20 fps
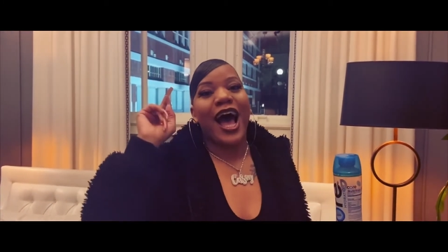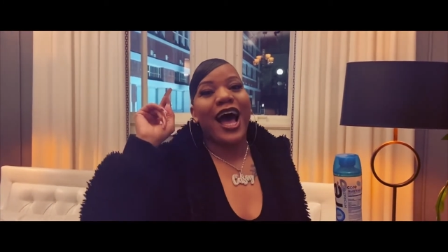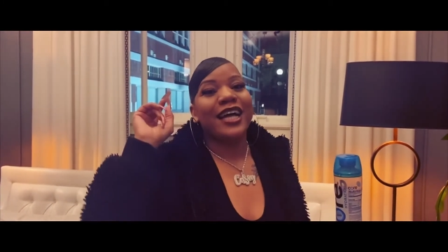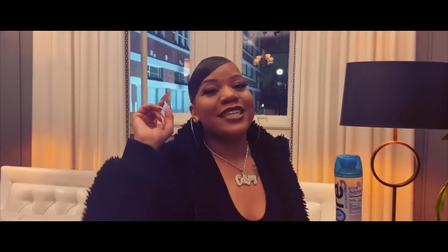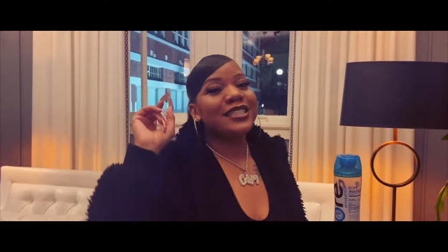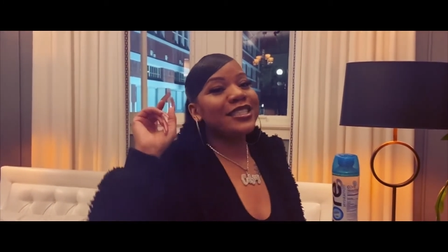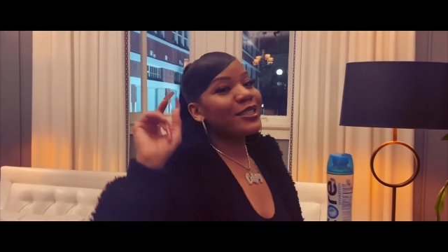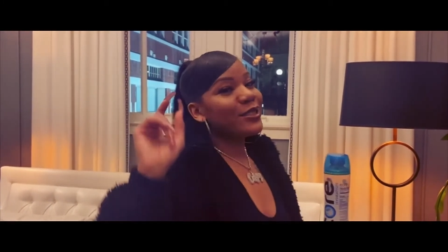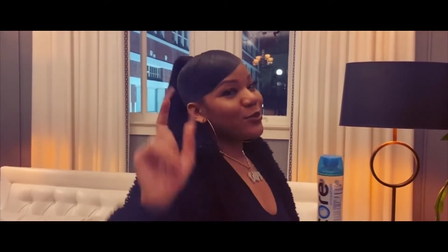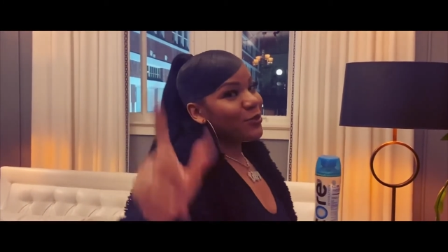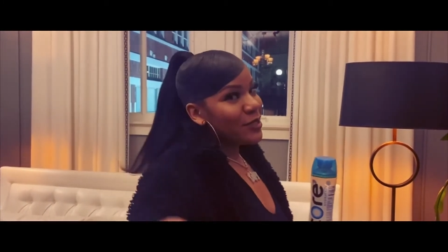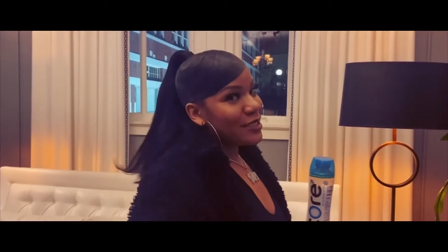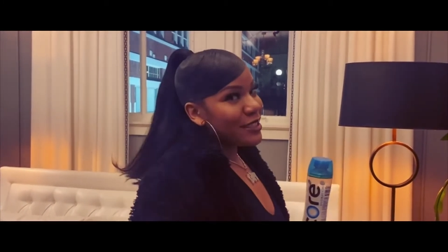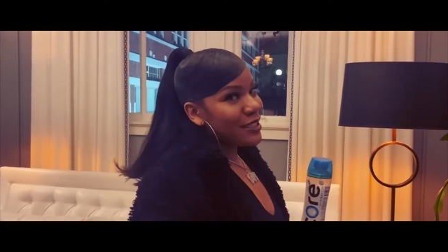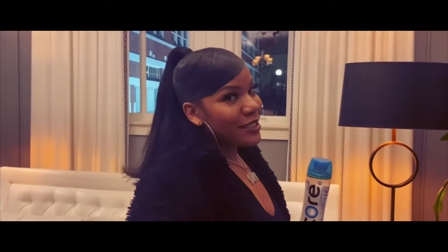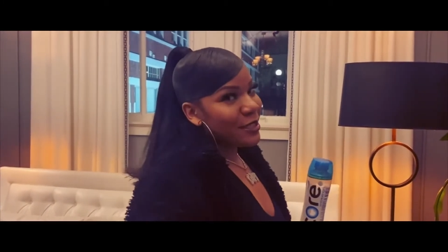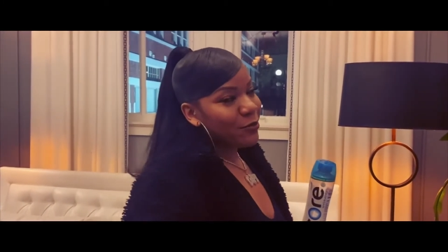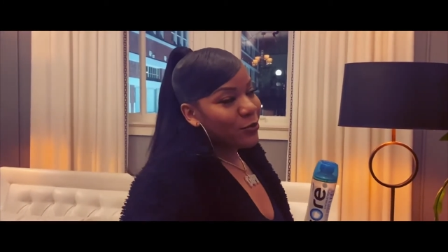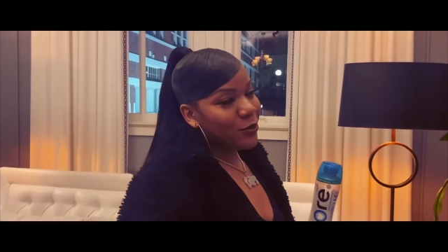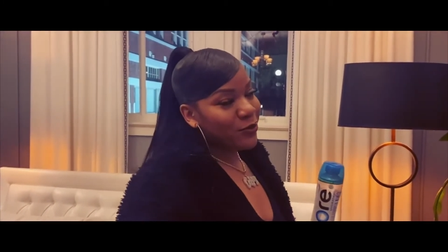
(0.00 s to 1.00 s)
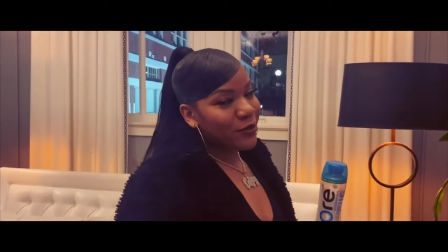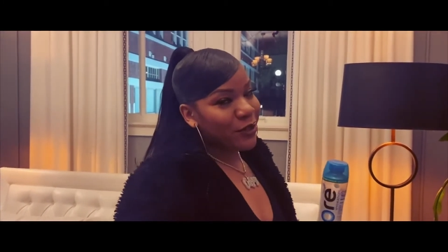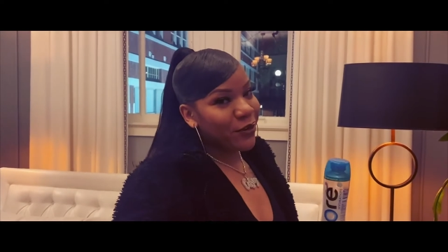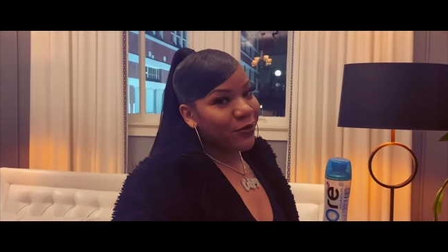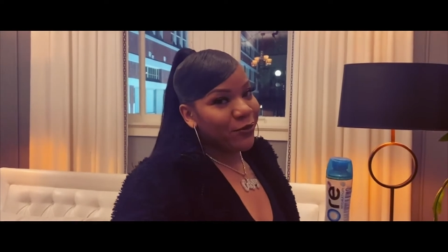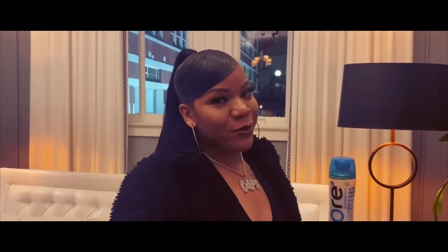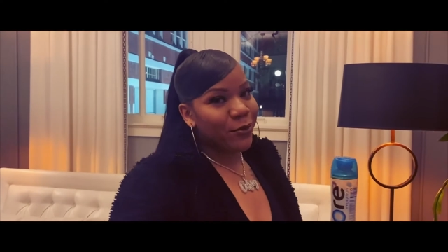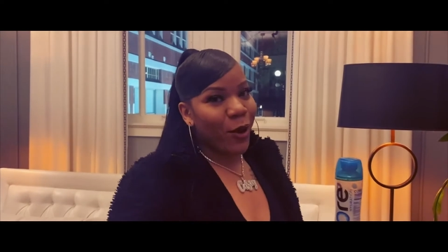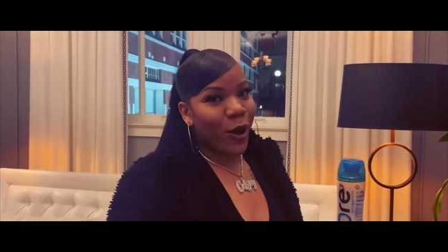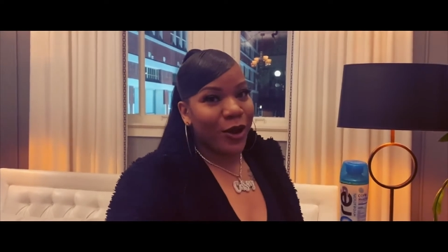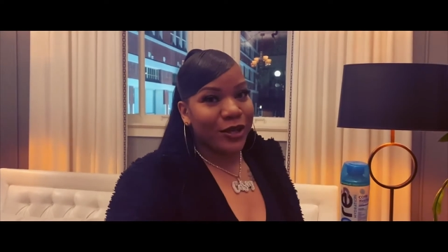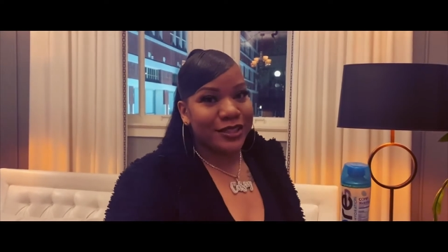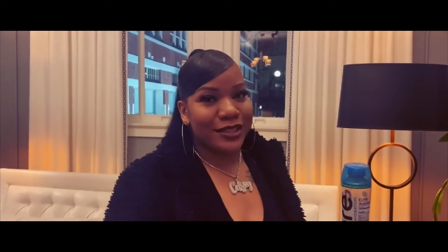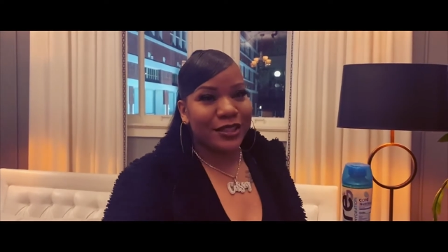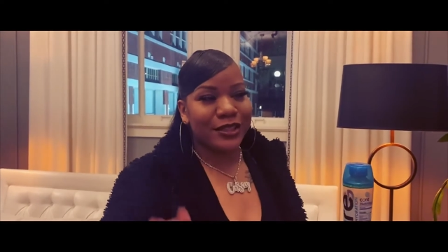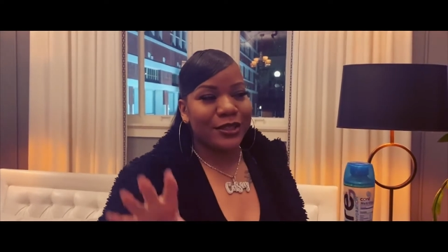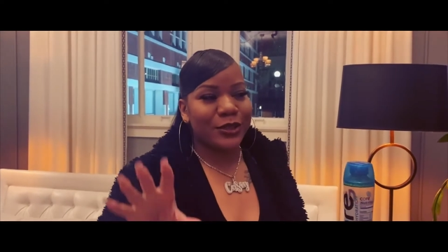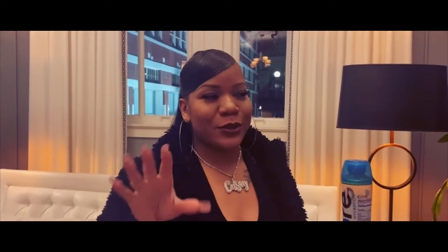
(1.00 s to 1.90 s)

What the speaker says: I just recently moved here from Austin,